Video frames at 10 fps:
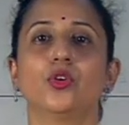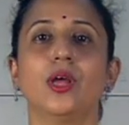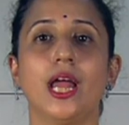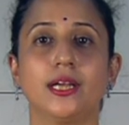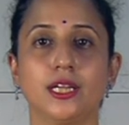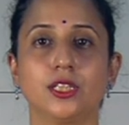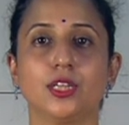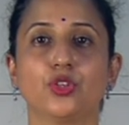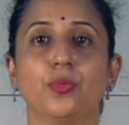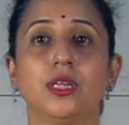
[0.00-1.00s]
You know,
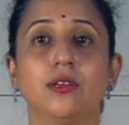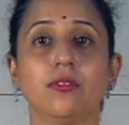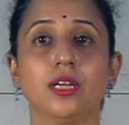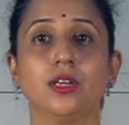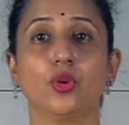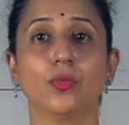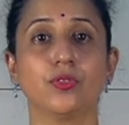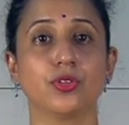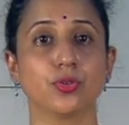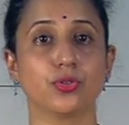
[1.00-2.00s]
attention to be given in
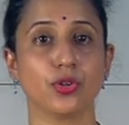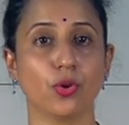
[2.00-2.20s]
human resource